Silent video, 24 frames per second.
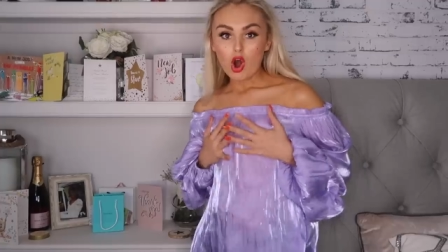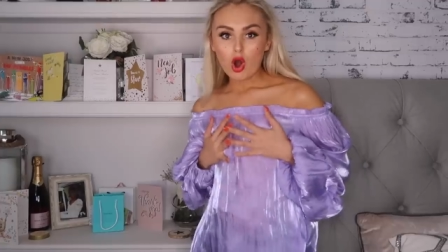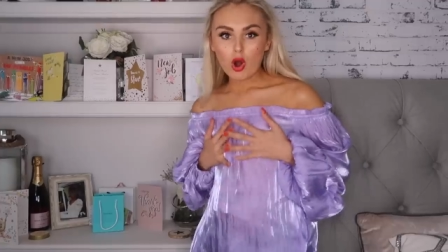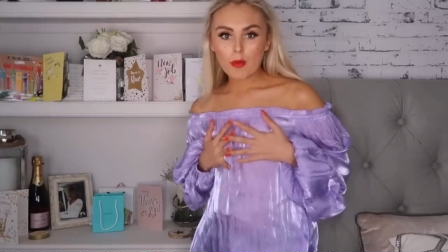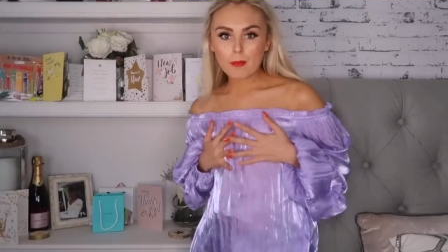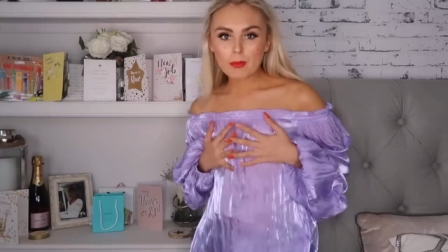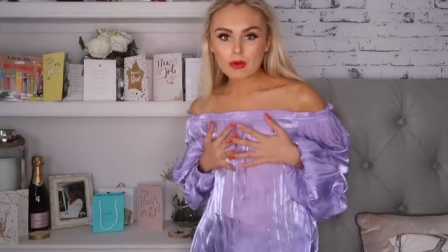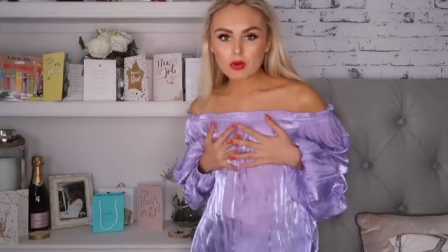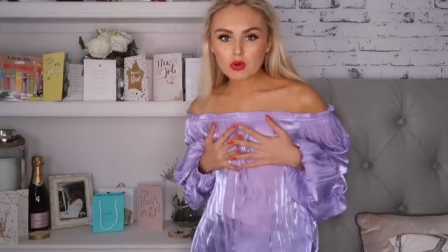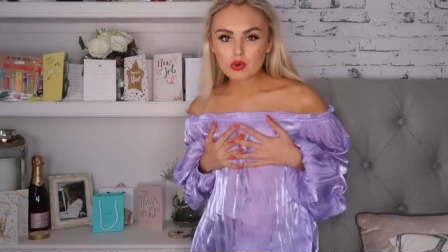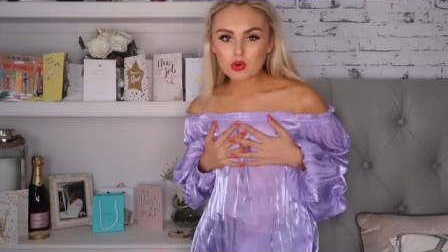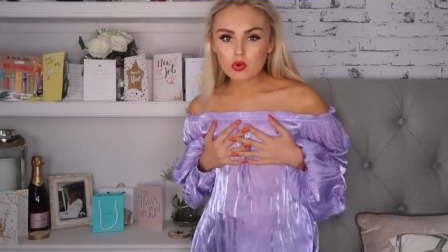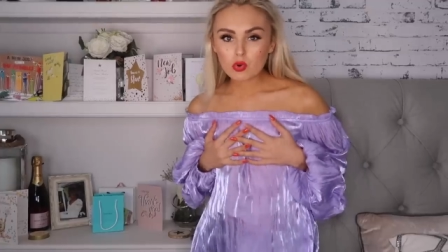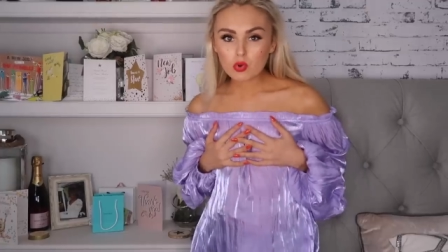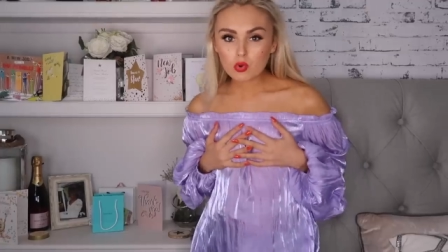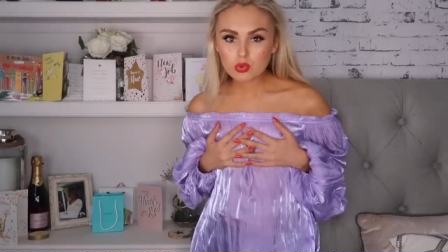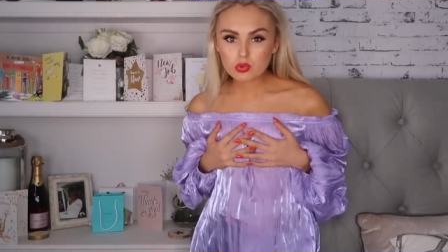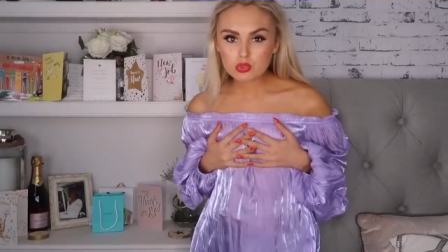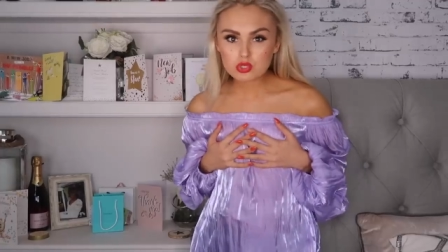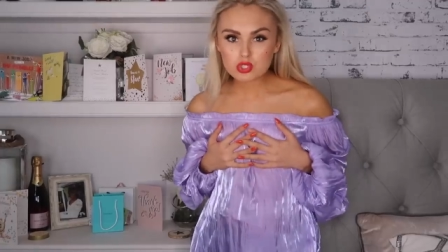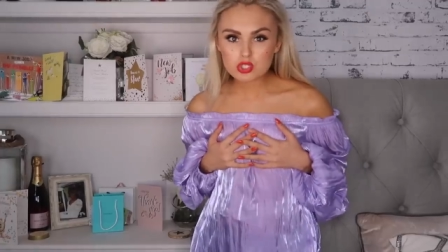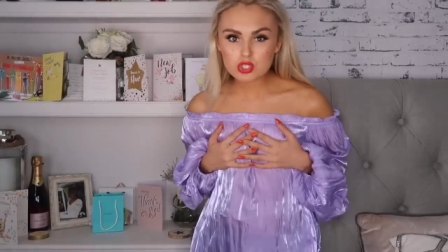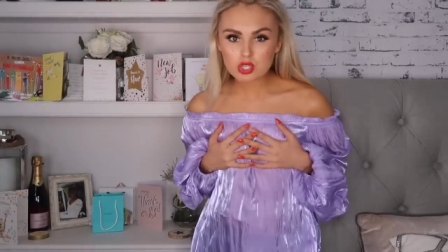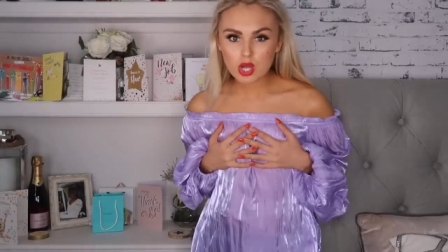Oh my god,
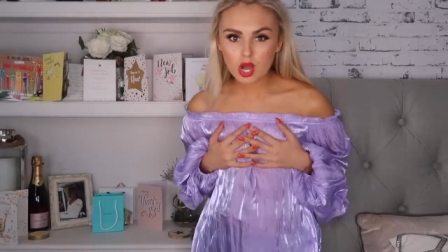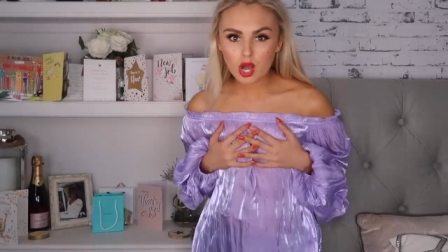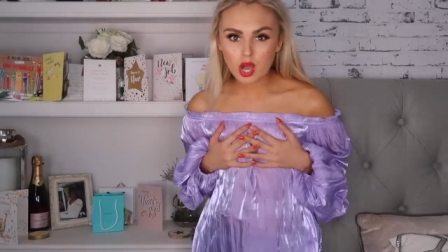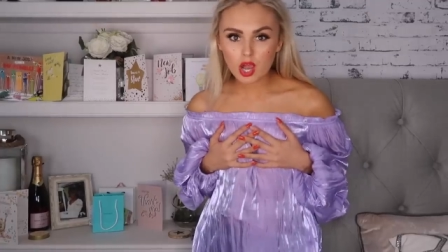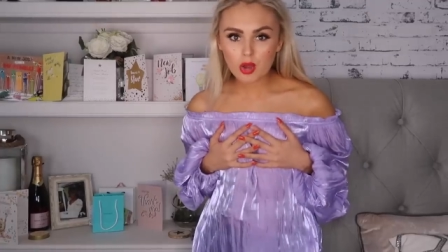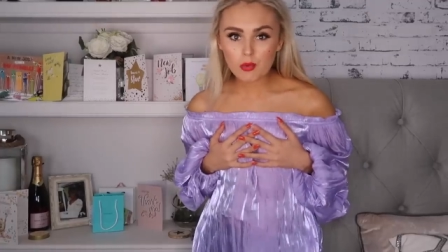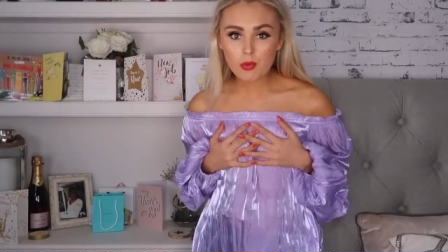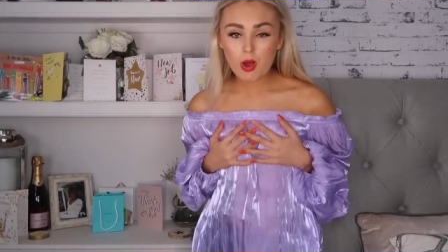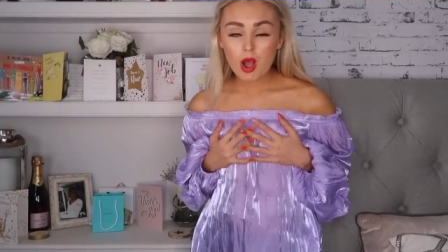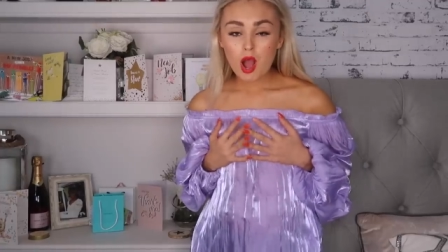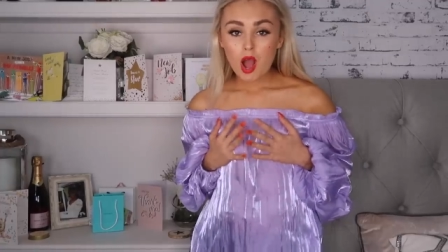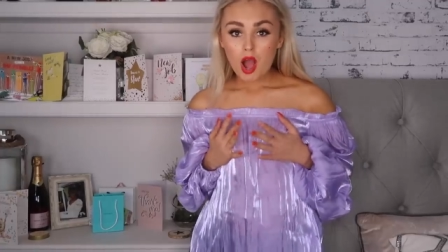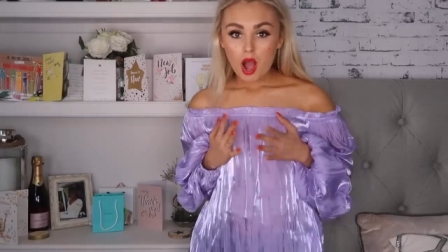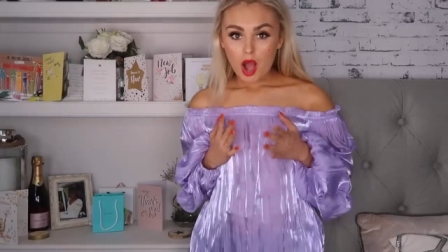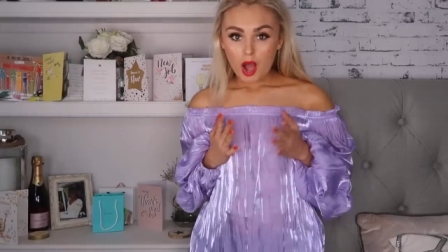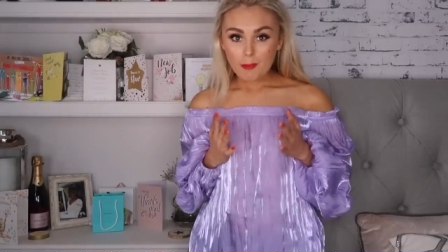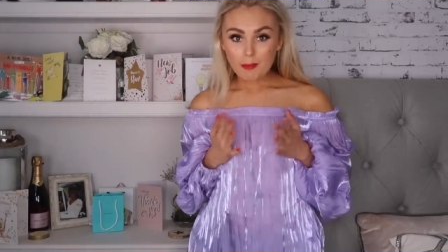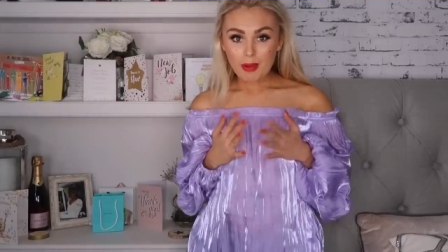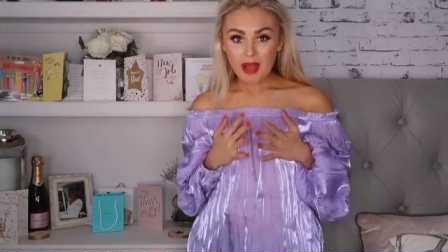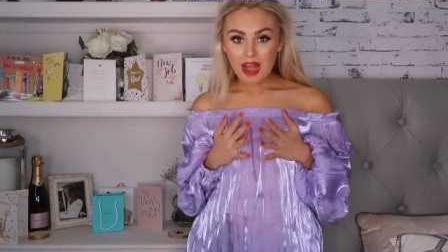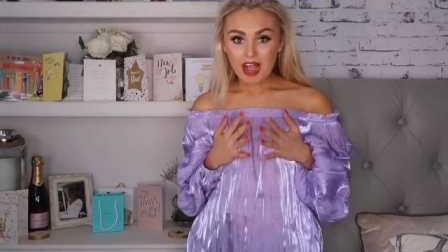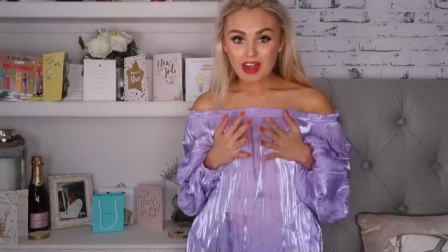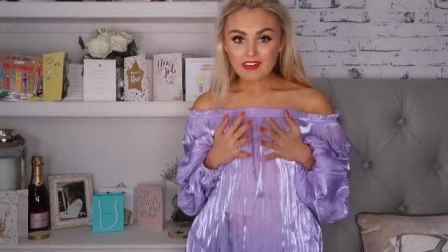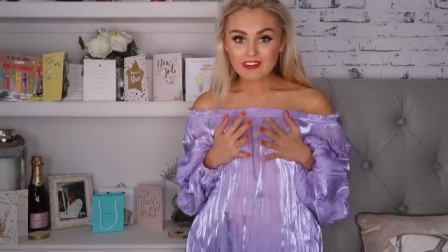also,
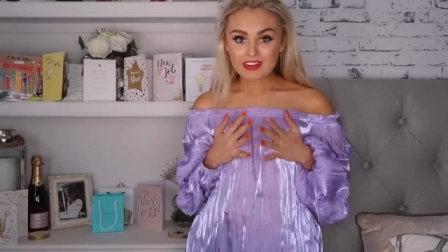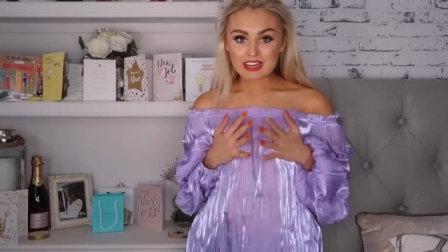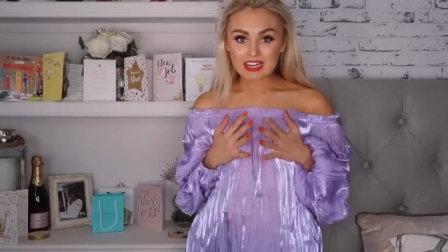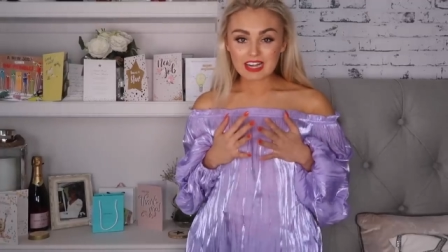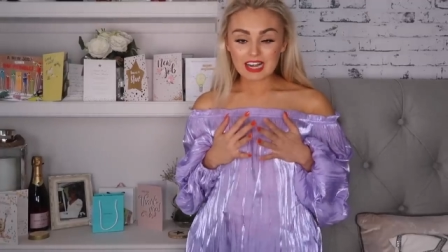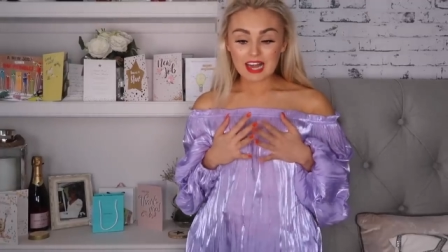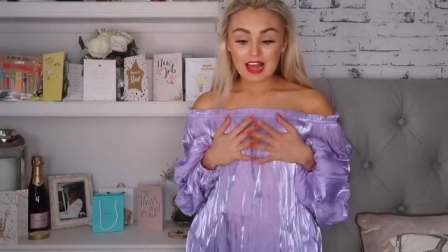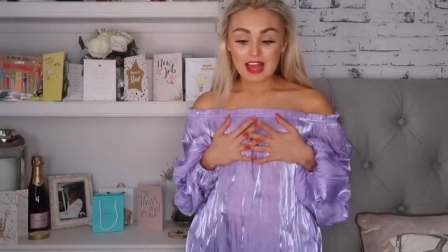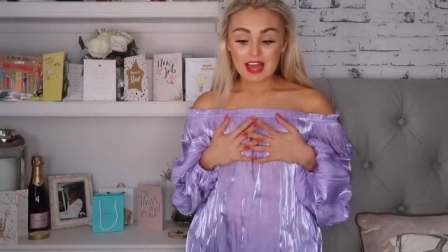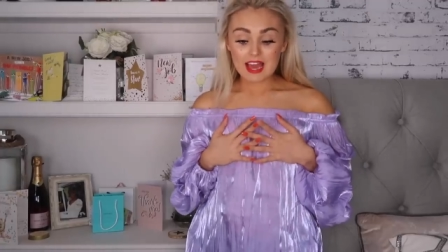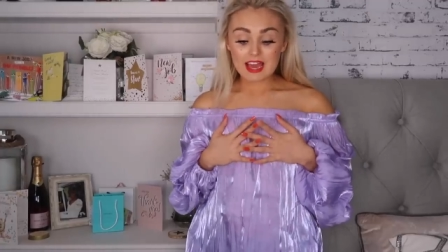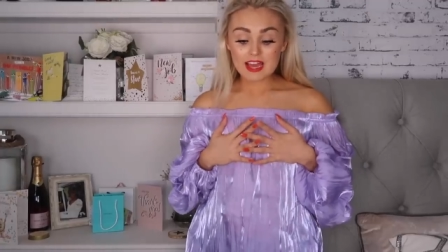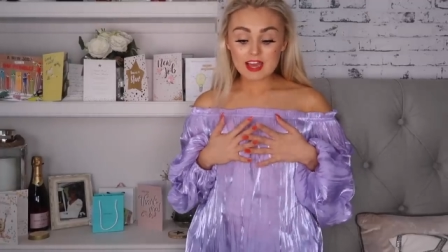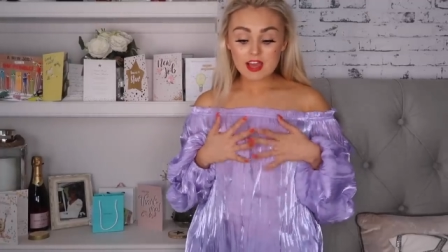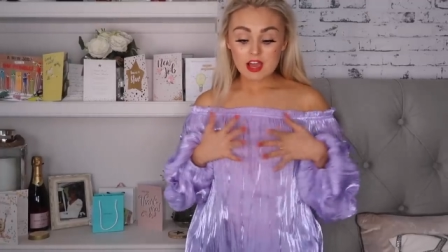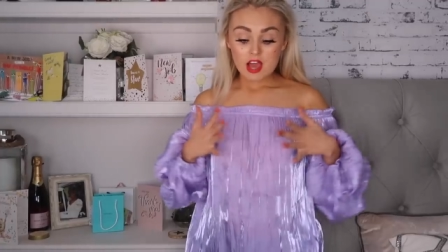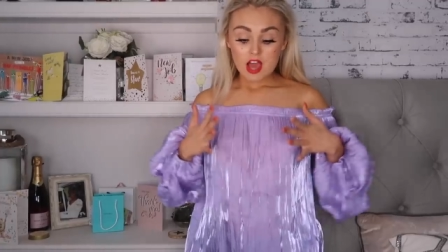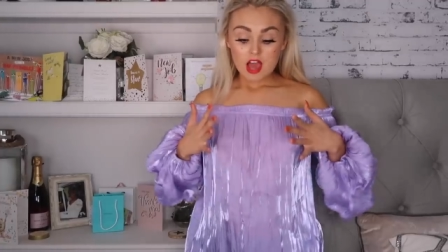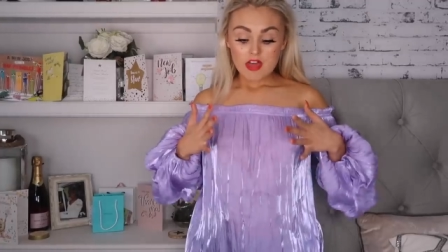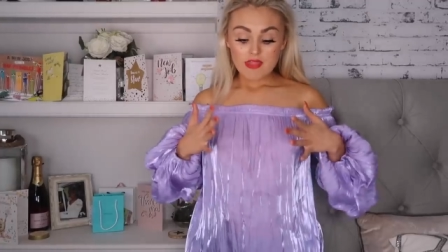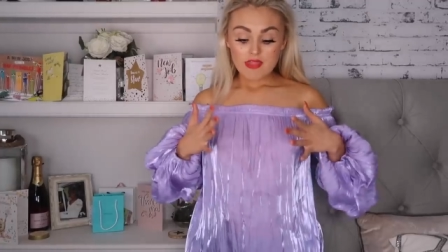apparently